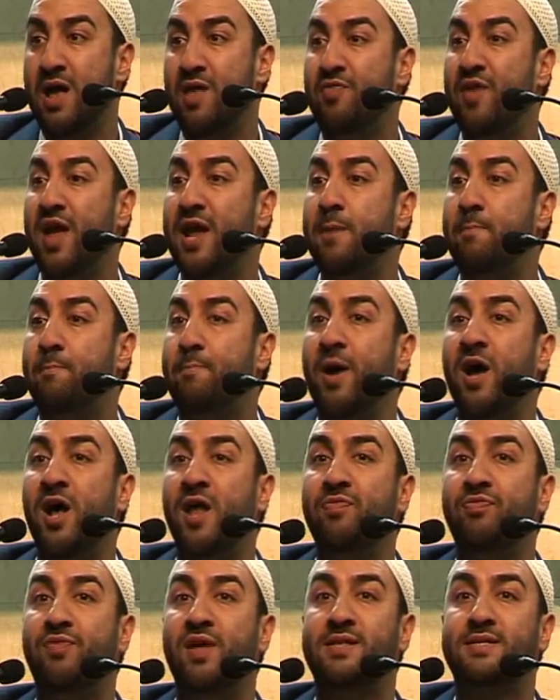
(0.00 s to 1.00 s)
They
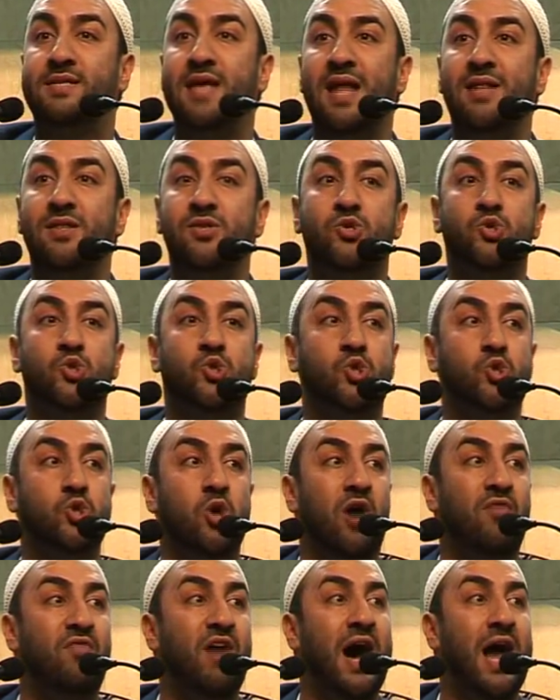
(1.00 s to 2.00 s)
burned the tents
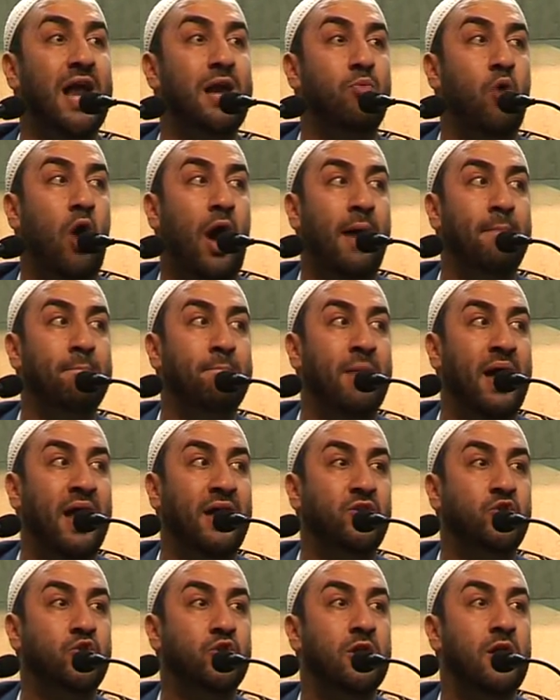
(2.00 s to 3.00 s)
of Al
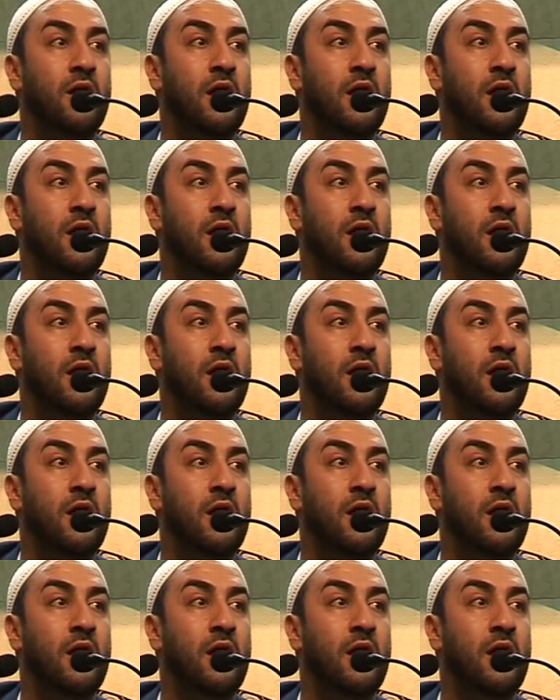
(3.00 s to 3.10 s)
Muhammad,